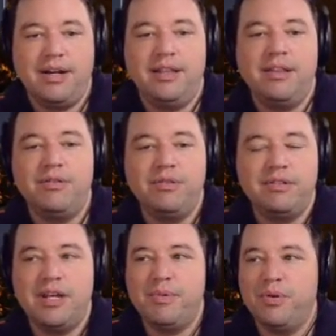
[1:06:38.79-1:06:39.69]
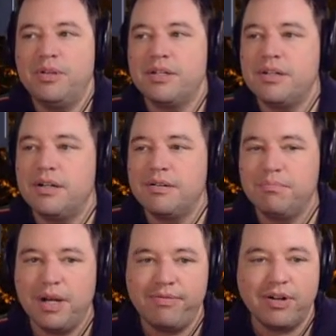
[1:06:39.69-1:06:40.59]
little demo cluster
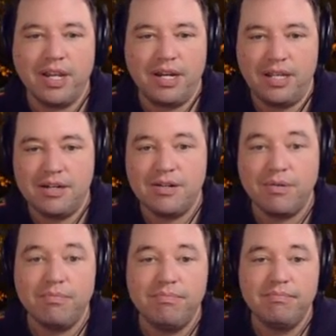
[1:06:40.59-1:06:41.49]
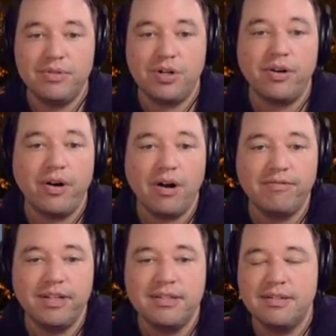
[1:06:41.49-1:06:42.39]
by forgetting to turn
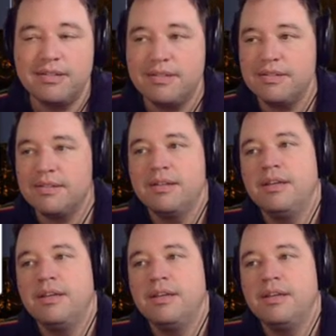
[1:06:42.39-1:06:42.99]
off instances.